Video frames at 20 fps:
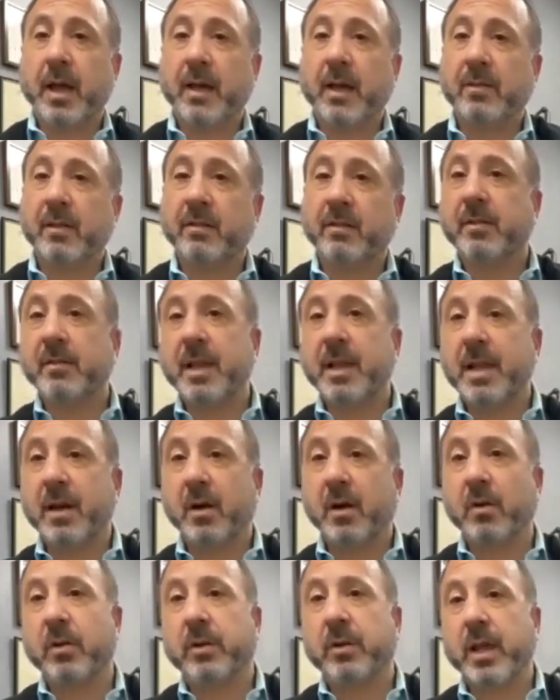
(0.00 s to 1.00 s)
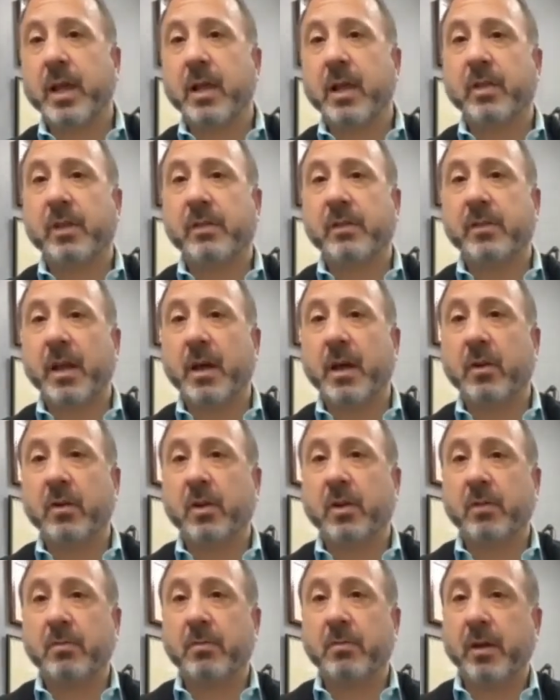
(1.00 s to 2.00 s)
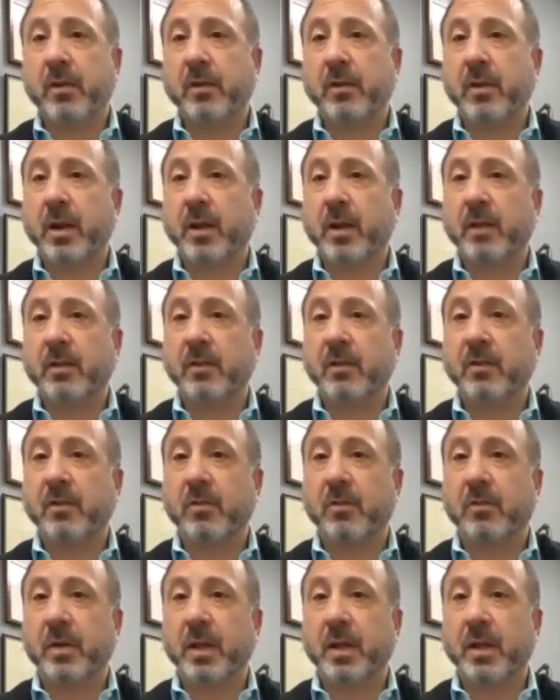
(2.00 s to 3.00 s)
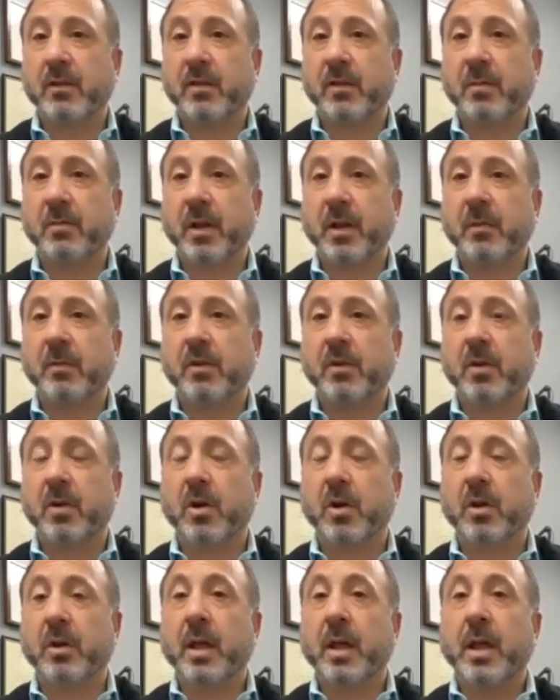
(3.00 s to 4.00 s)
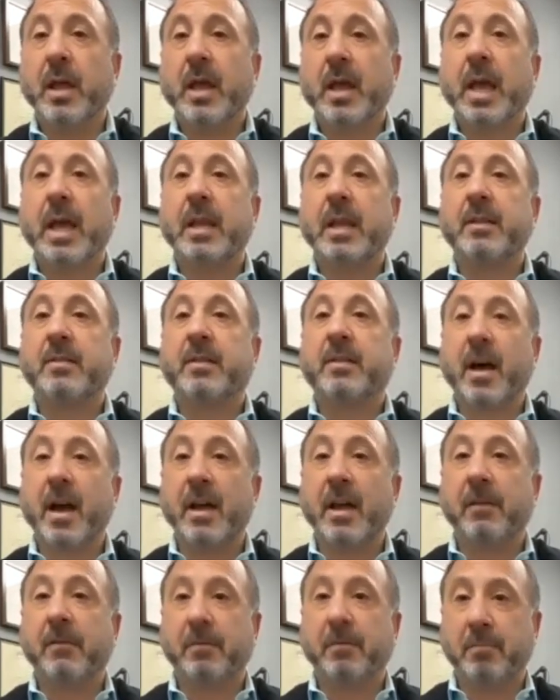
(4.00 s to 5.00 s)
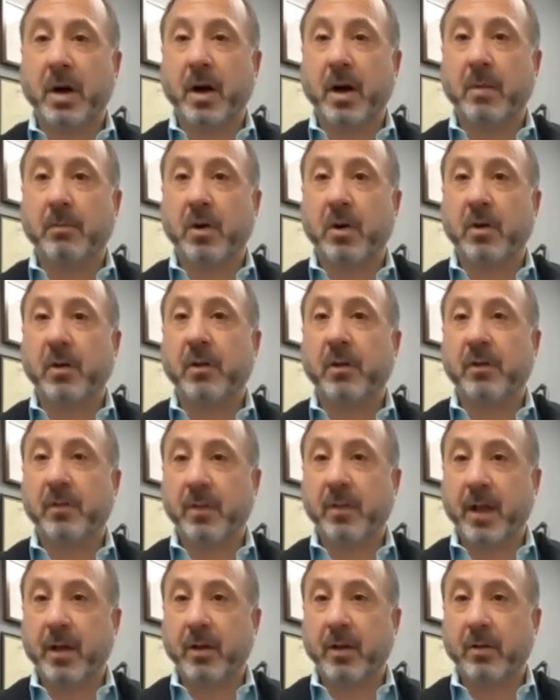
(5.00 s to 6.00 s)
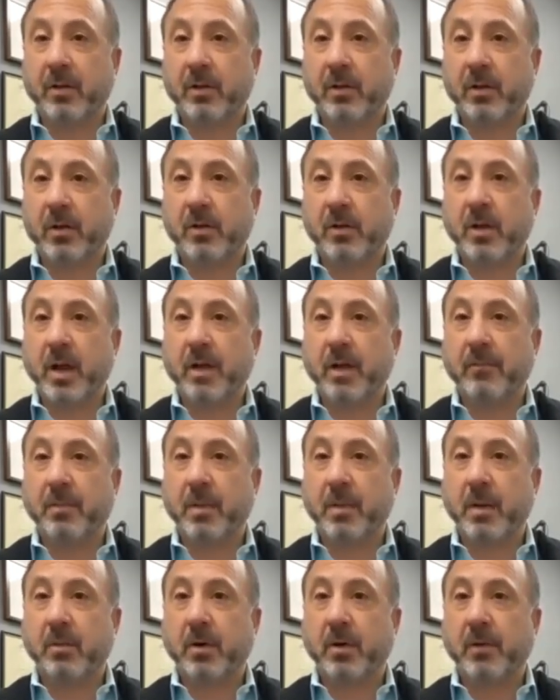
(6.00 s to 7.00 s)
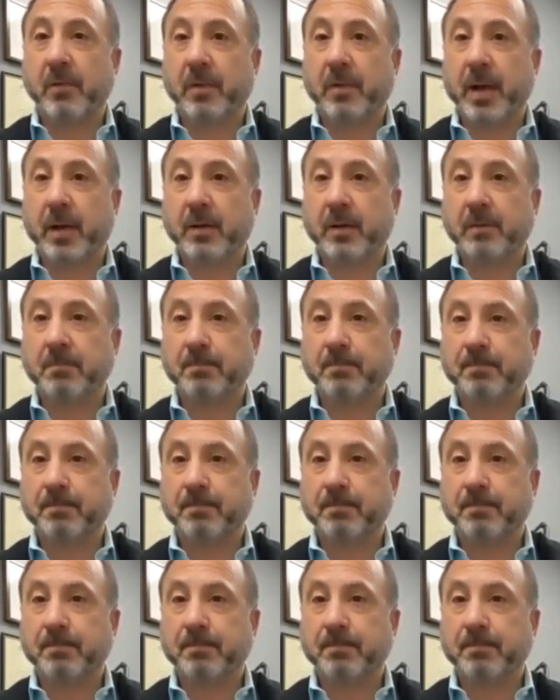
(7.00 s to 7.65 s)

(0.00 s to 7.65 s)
has a sound, and the sound in myotonic dystrophy is sometimes called a dive bomber sound or dive bomber effect.